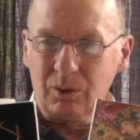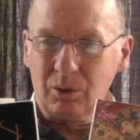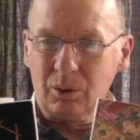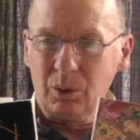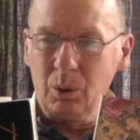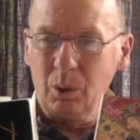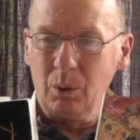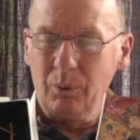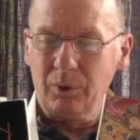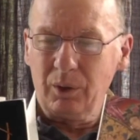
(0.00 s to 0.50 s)

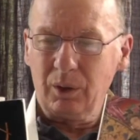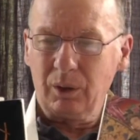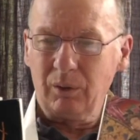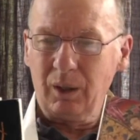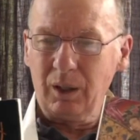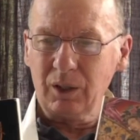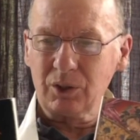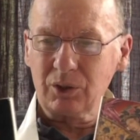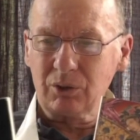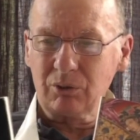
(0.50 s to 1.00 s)
two of the
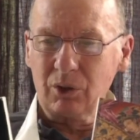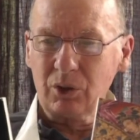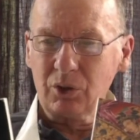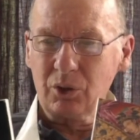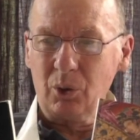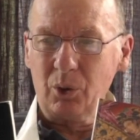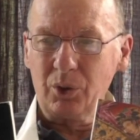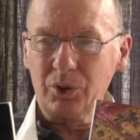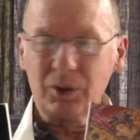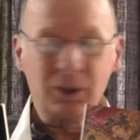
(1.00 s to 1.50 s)
greatest
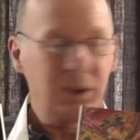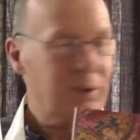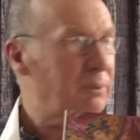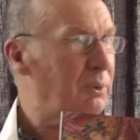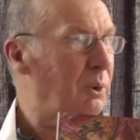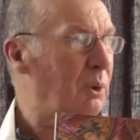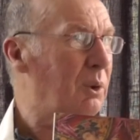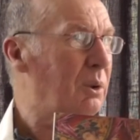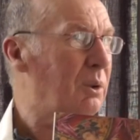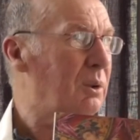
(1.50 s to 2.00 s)
resources
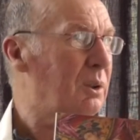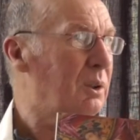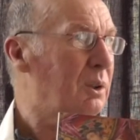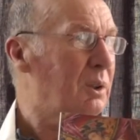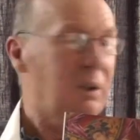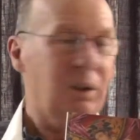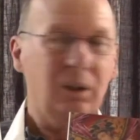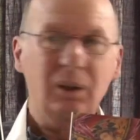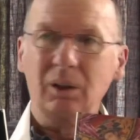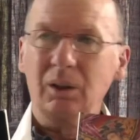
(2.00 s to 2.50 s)
for
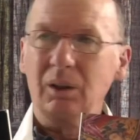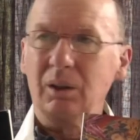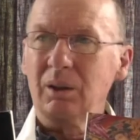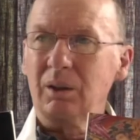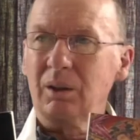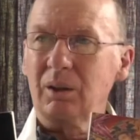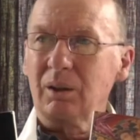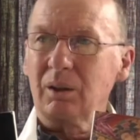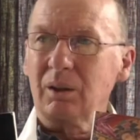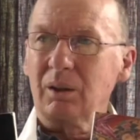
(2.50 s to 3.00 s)

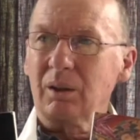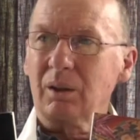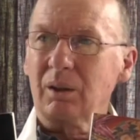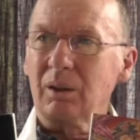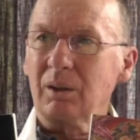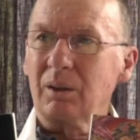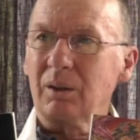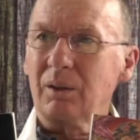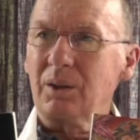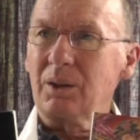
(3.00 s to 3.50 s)

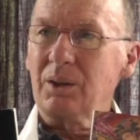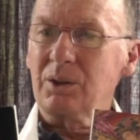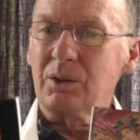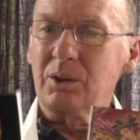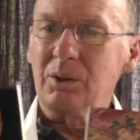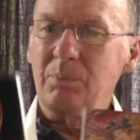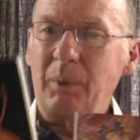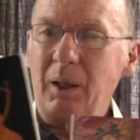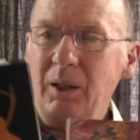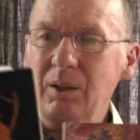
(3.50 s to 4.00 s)
uh,
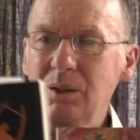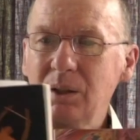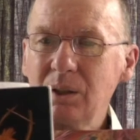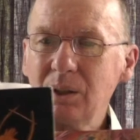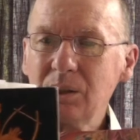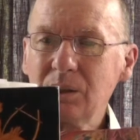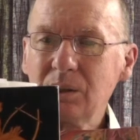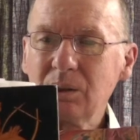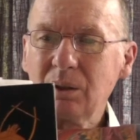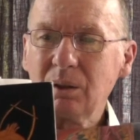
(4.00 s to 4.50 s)
this is
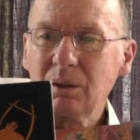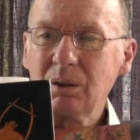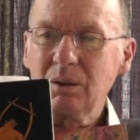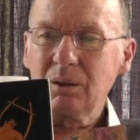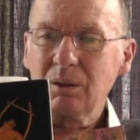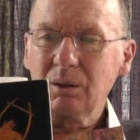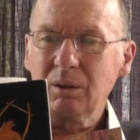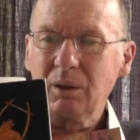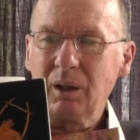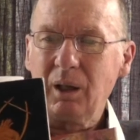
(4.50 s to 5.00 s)
Bhante's
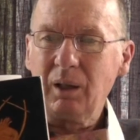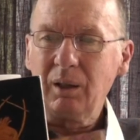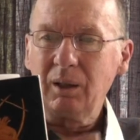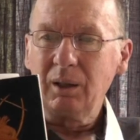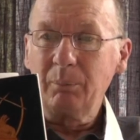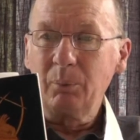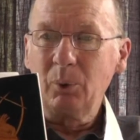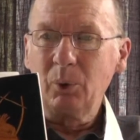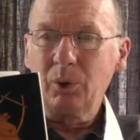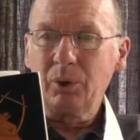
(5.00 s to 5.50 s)
uh,
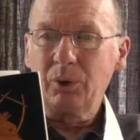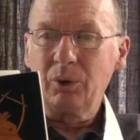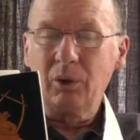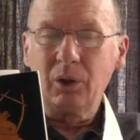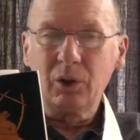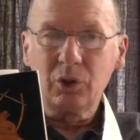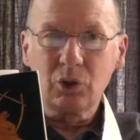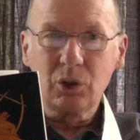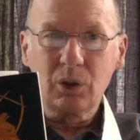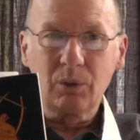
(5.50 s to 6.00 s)
early book, The
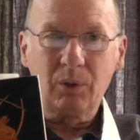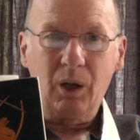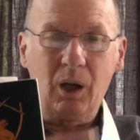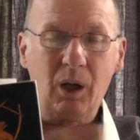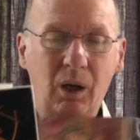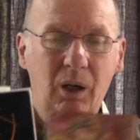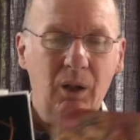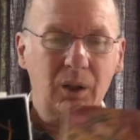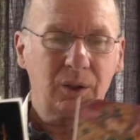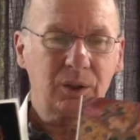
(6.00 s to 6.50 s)
Religion of
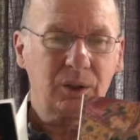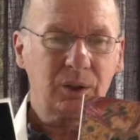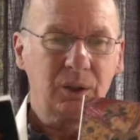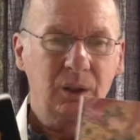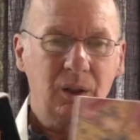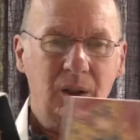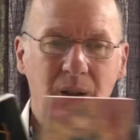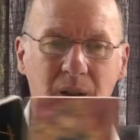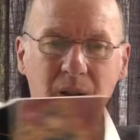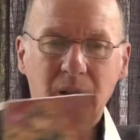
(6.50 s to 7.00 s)
Art,
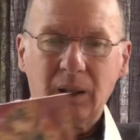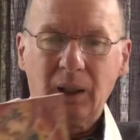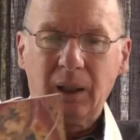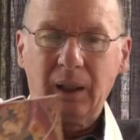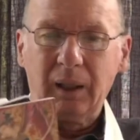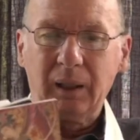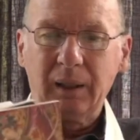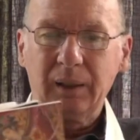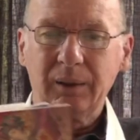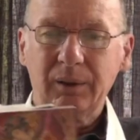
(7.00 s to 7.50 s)

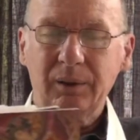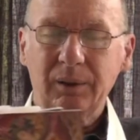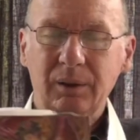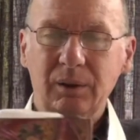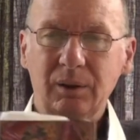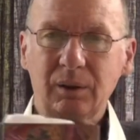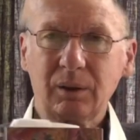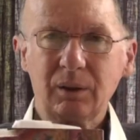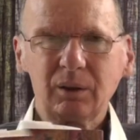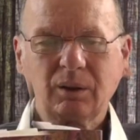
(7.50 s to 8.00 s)

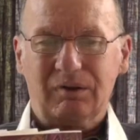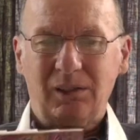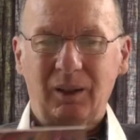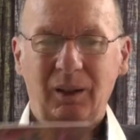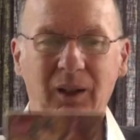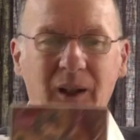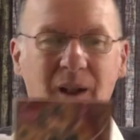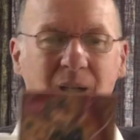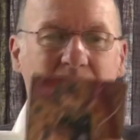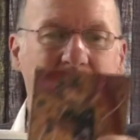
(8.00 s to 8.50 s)
and uh,
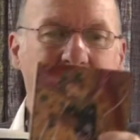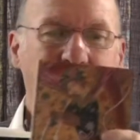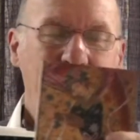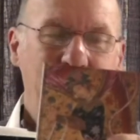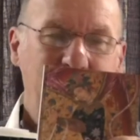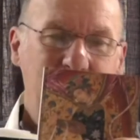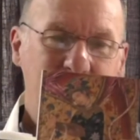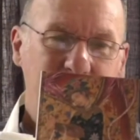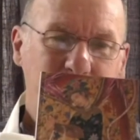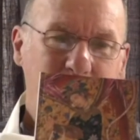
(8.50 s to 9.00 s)

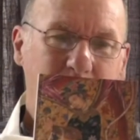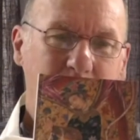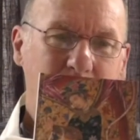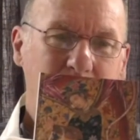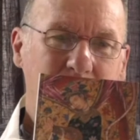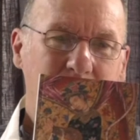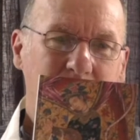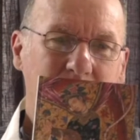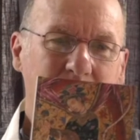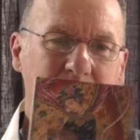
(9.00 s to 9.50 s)
and this
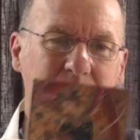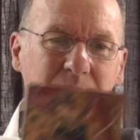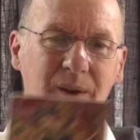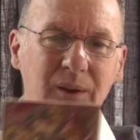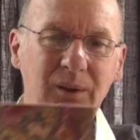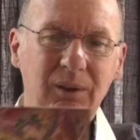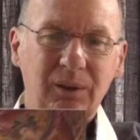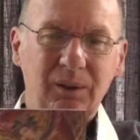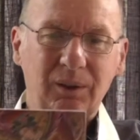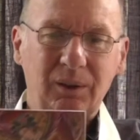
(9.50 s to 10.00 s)
book,
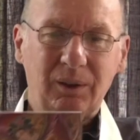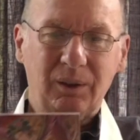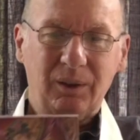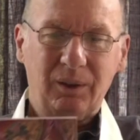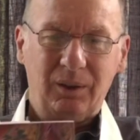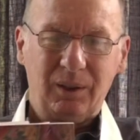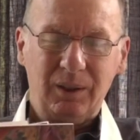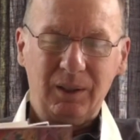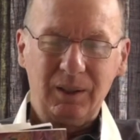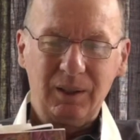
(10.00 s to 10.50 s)
uh,
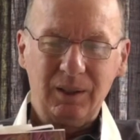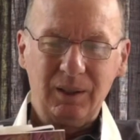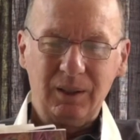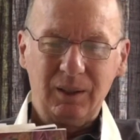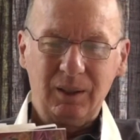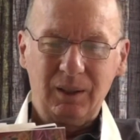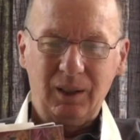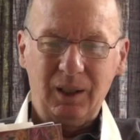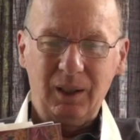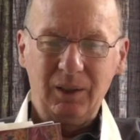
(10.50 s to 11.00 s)

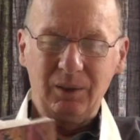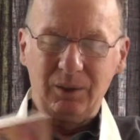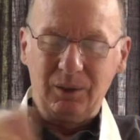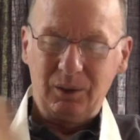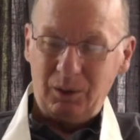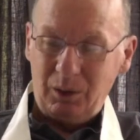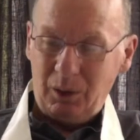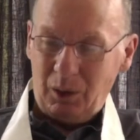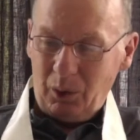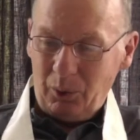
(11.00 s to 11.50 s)
the
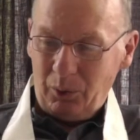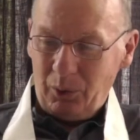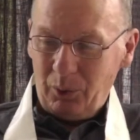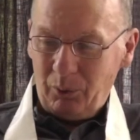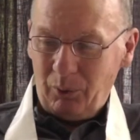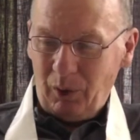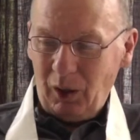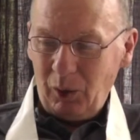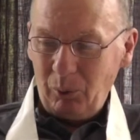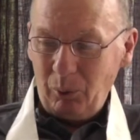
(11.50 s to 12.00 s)
in
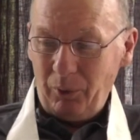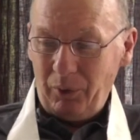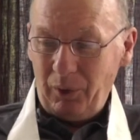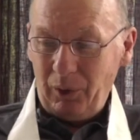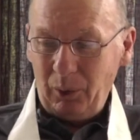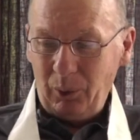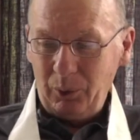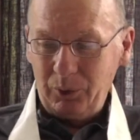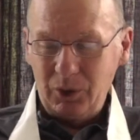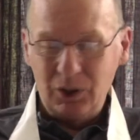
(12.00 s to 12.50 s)
the realm of
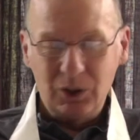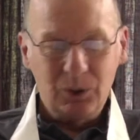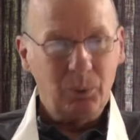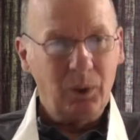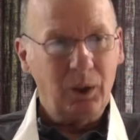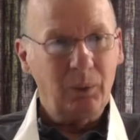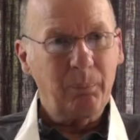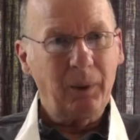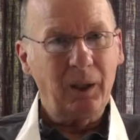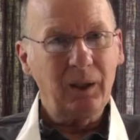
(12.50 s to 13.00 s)
the
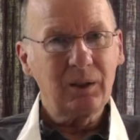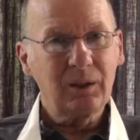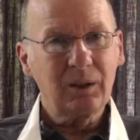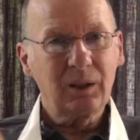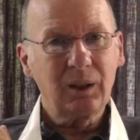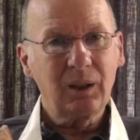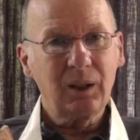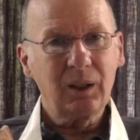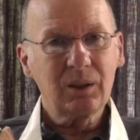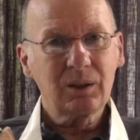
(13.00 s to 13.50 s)
lotus, where
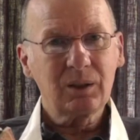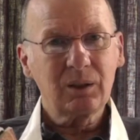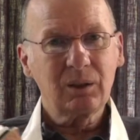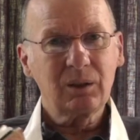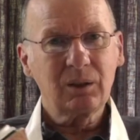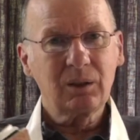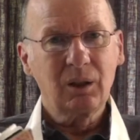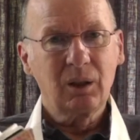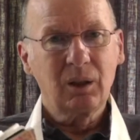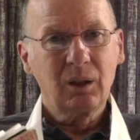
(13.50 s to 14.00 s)
Bhante is
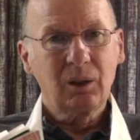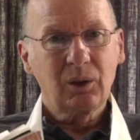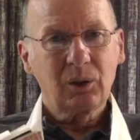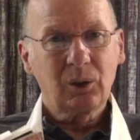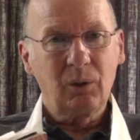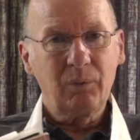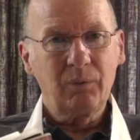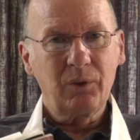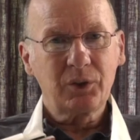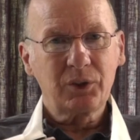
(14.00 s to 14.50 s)
in
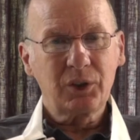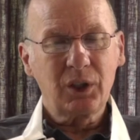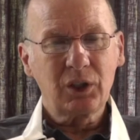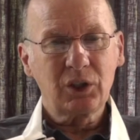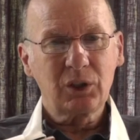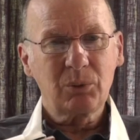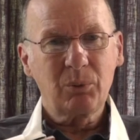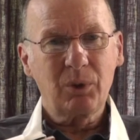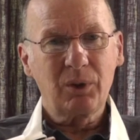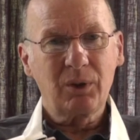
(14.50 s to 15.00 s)

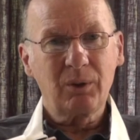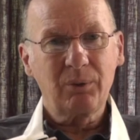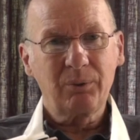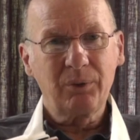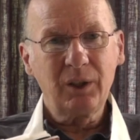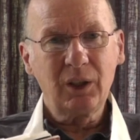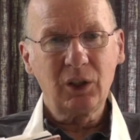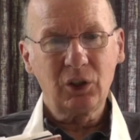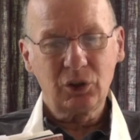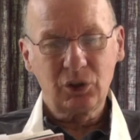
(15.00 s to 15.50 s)
conversation with the
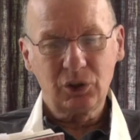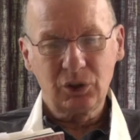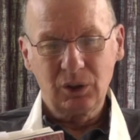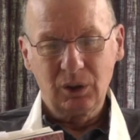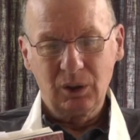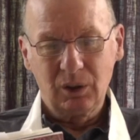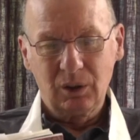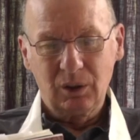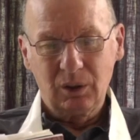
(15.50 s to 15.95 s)
Finnish